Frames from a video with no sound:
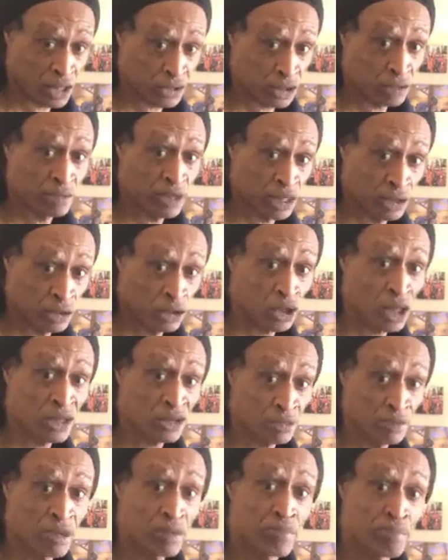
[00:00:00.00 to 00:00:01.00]
Trust me,
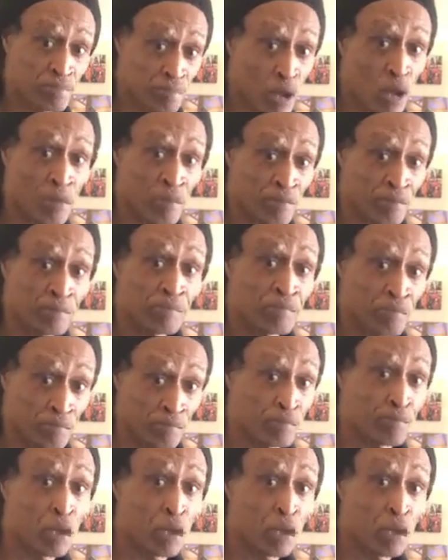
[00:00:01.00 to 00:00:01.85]
boom,